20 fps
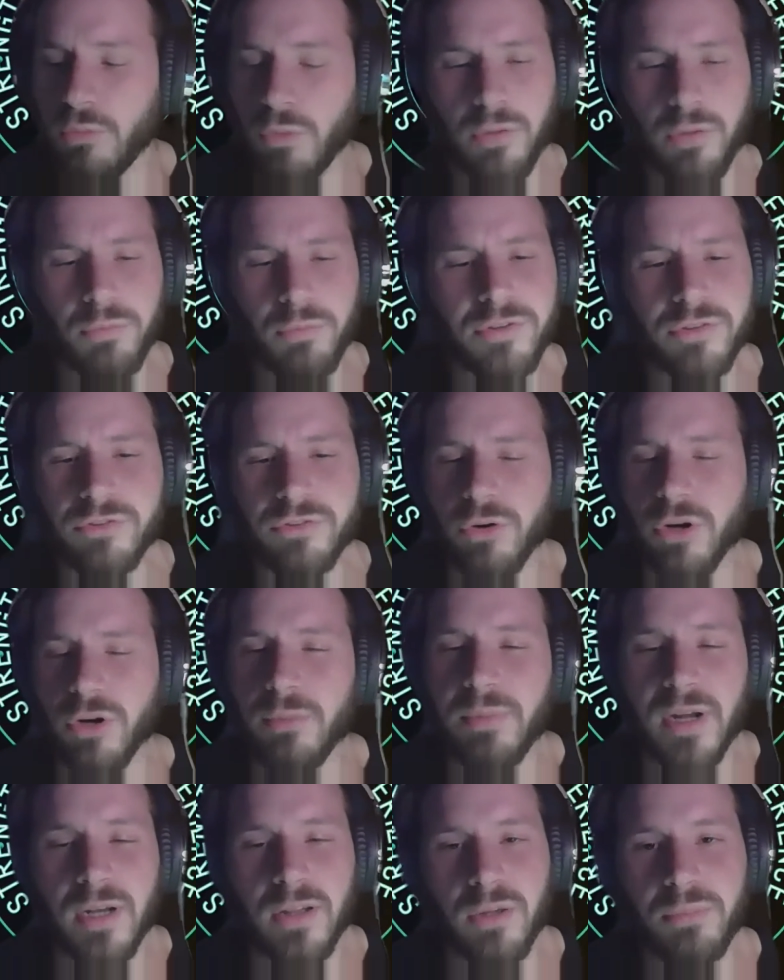Why don't we just talk
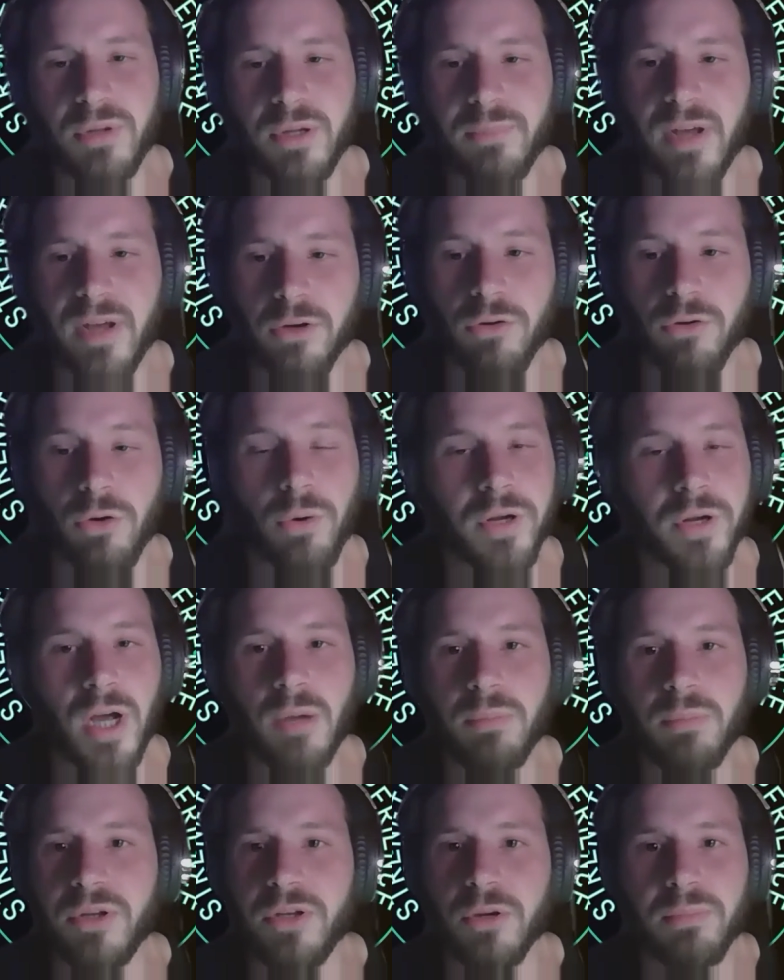about a little bit about growing
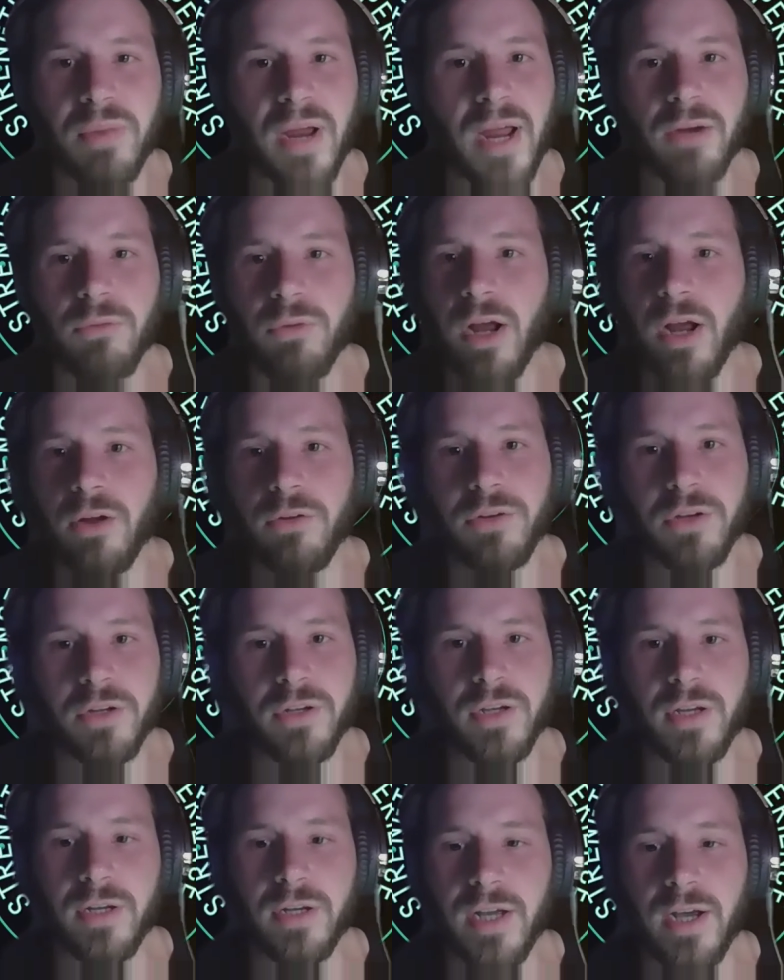up and your background
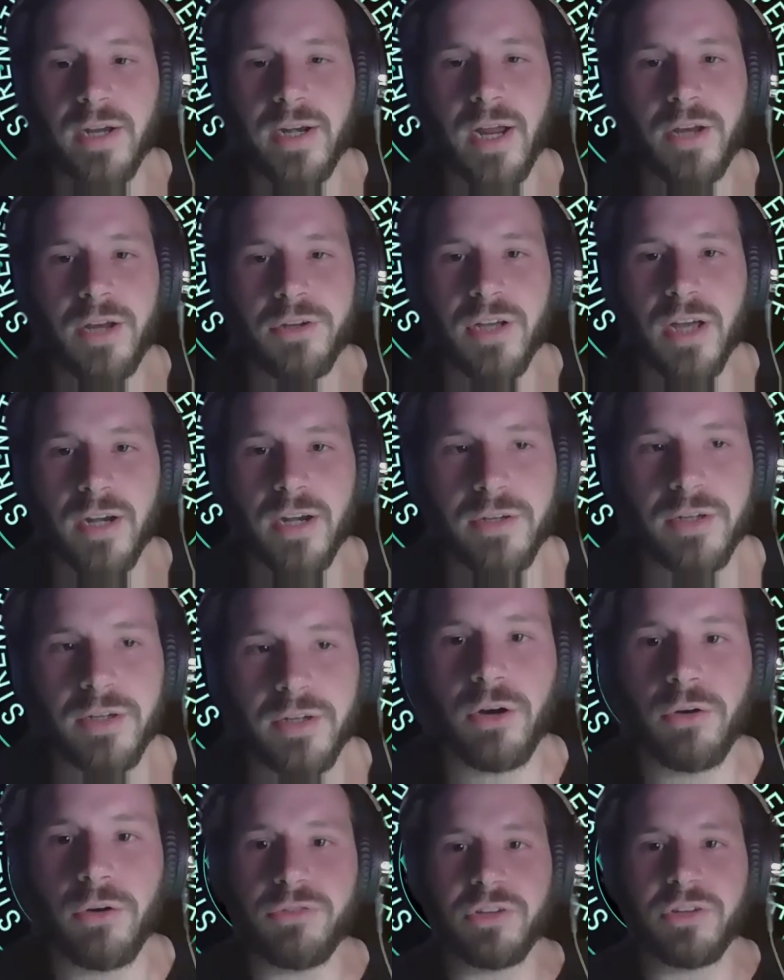and, and kind of how you got into
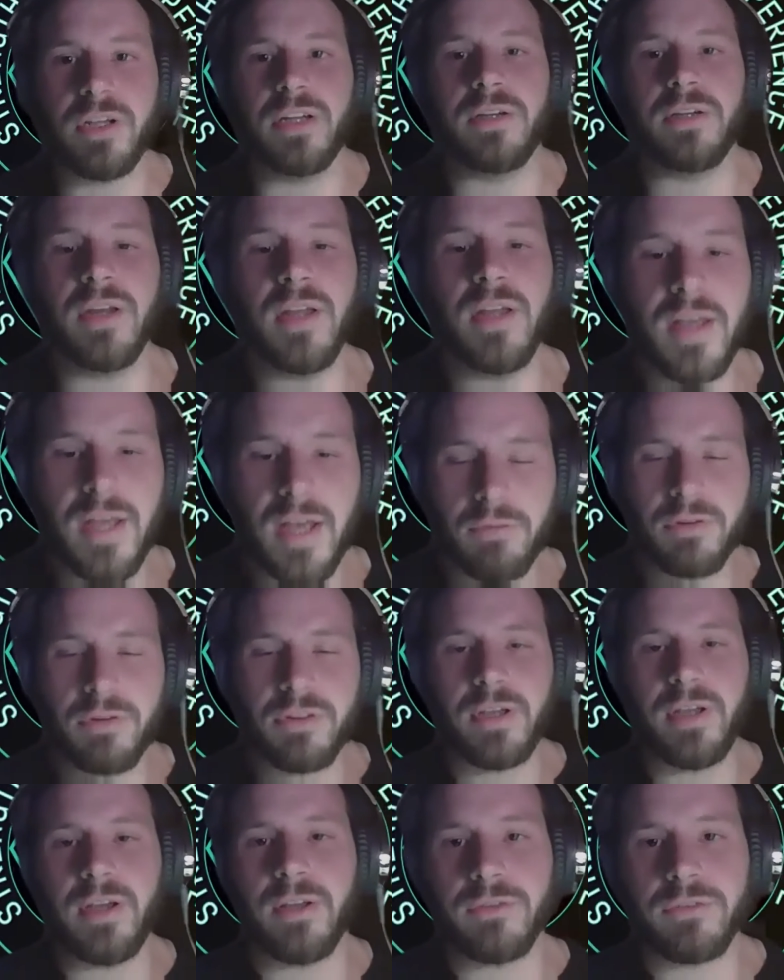coaching and
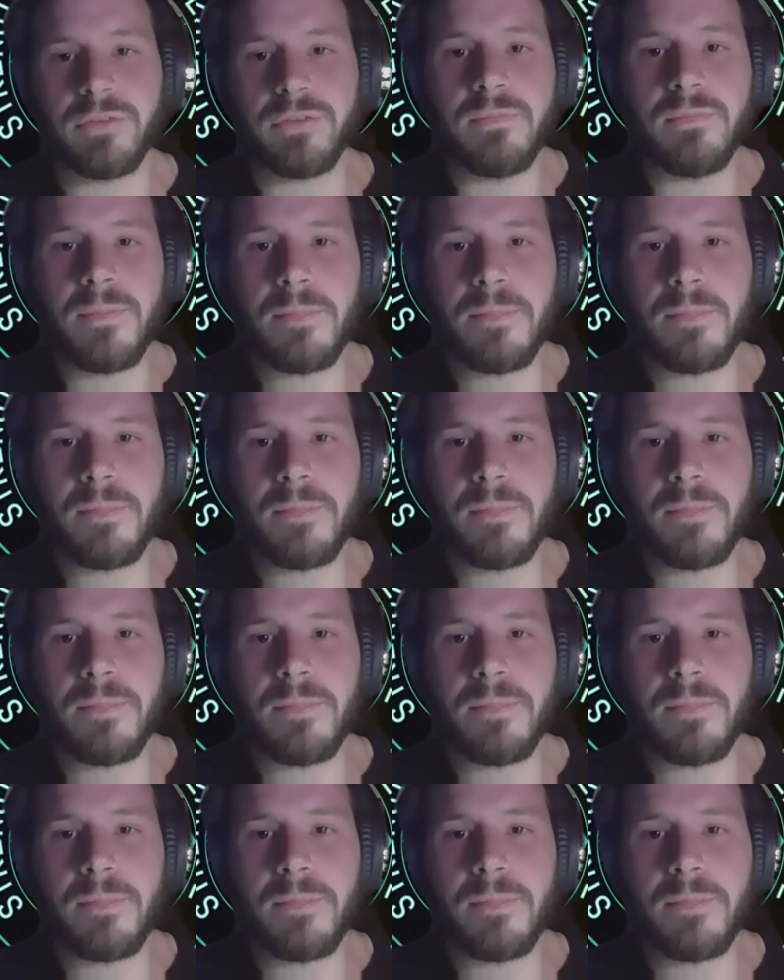everything else?